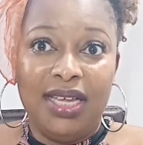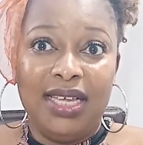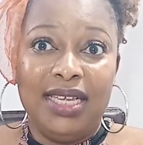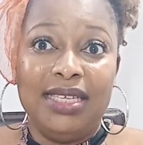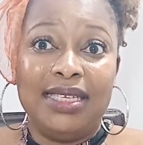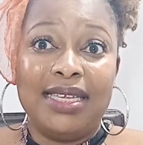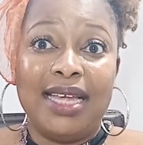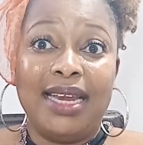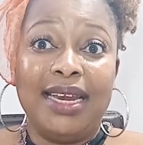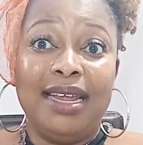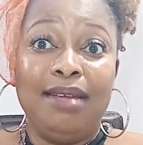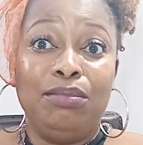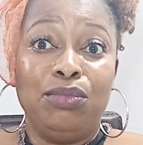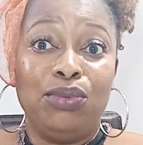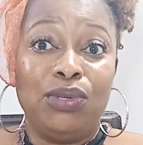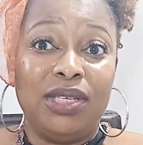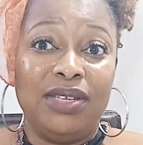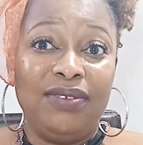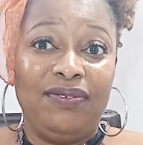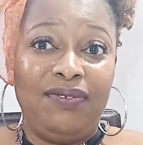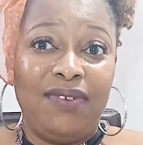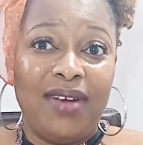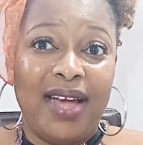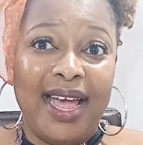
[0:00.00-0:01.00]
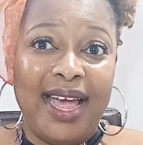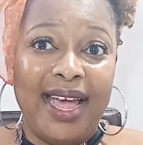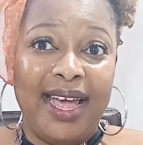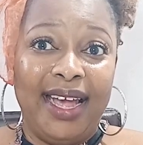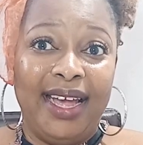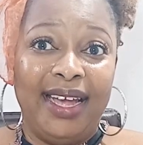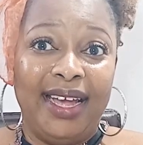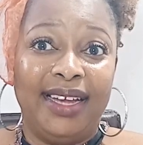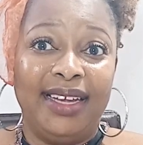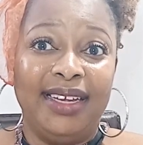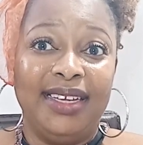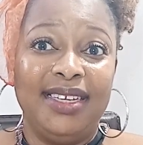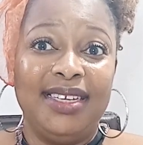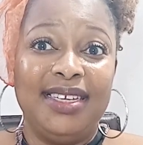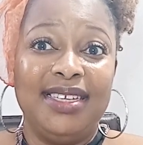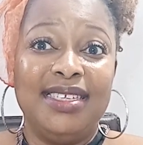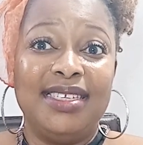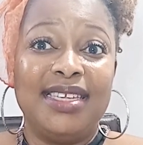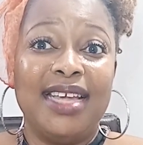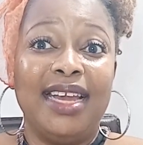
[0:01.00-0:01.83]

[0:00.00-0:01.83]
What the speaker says: It's an emulsifier, it's